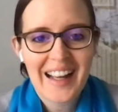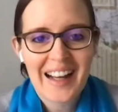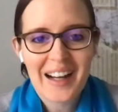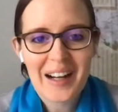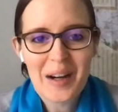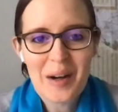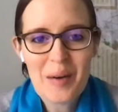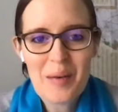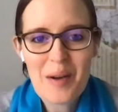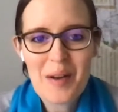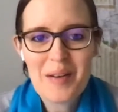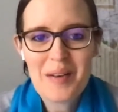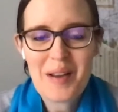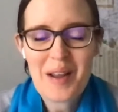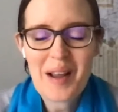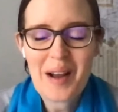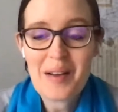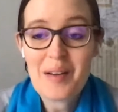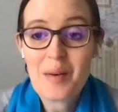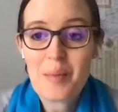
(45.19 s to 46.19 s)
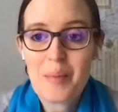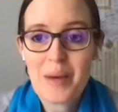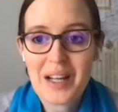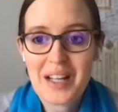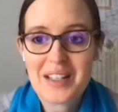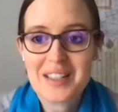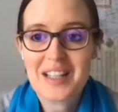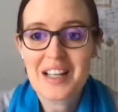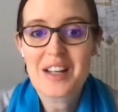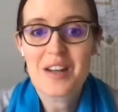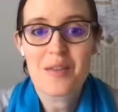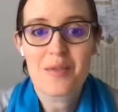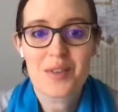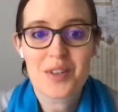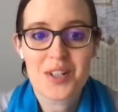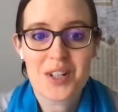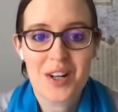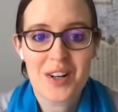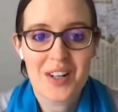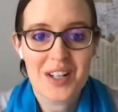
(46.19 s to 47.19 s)
And yeah, I know, Becca, thank you for
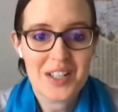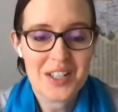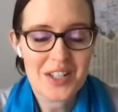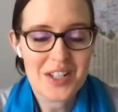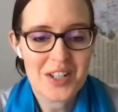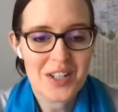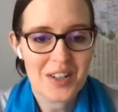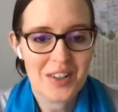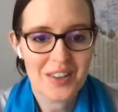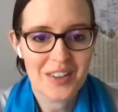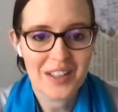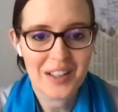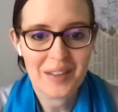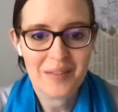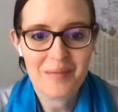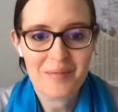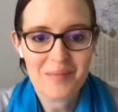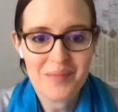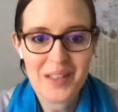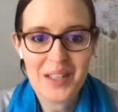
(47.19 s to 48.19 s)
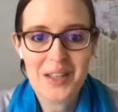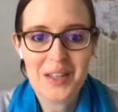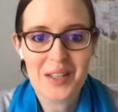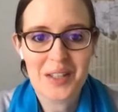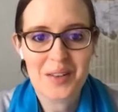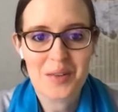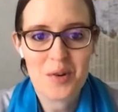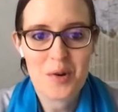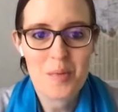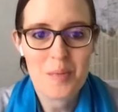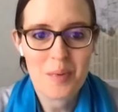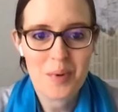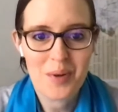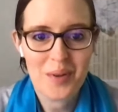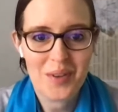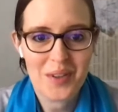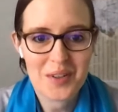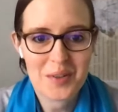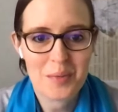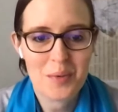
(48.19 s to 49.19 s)
sharing. She shared in the group
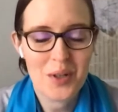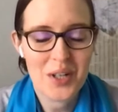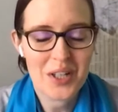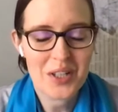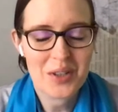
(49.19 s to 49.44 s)
this morning.